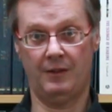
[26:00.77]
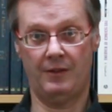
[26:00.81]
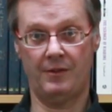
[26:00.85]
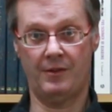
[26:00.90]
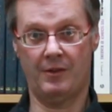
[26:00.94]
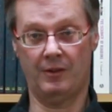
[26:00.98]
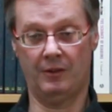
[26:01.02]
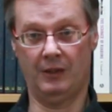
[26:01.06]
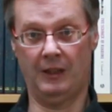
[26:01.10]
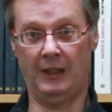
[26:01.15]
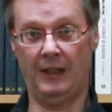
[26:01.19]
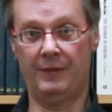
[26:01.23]

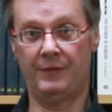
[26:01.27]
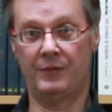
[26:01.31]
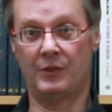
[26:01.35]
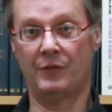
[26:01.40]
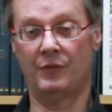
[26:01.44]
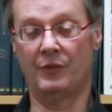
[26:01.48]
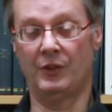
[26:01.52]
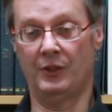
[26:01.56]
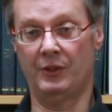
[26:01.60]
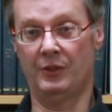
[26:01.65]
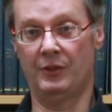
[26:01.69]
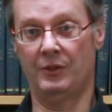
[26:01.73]
the lives
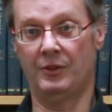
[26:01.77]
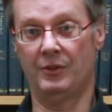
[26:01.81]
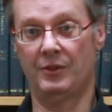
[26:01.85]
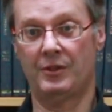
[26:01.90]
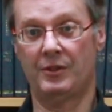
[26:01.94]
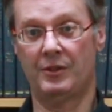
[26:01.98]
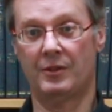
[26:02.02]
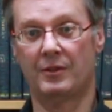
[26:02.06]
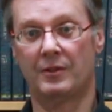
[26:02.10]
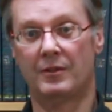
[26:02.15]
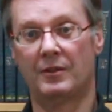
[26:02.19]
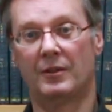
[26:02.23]
of
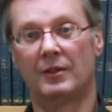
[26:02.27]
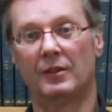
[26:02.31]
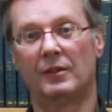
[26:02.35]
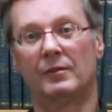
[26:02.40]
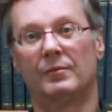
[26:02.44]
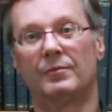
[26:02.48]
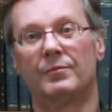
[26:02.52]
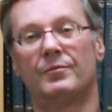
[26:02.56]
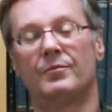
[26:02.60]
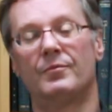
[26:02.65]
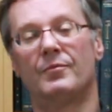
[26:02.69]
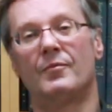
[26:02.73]
others.
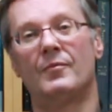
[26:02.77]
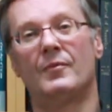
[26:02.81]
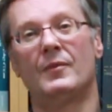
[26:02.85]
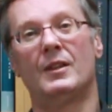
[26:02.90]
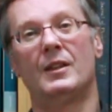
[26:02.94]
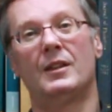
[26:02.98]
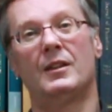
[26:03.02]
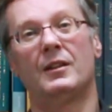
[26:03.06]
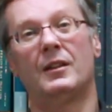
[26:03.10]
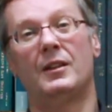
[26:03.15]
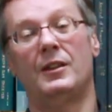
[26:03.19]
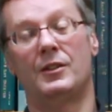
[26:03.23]

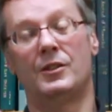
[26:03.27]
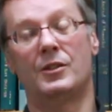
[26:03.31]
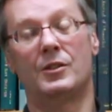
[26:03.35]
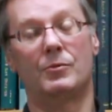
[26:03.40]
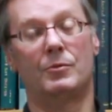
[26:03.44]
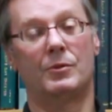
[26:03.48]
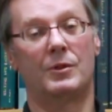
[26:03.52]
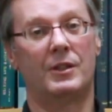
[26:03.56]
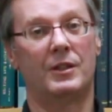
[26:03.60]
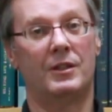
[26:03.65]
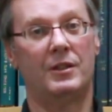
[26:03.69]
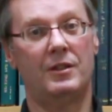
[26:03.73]
Okay, so
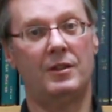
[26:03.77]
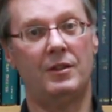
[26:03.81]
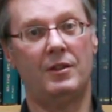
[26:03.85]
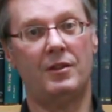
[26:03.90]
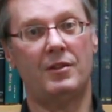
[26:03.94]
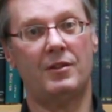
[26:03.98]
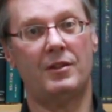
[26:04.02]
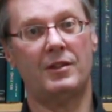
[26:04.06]
we'll continue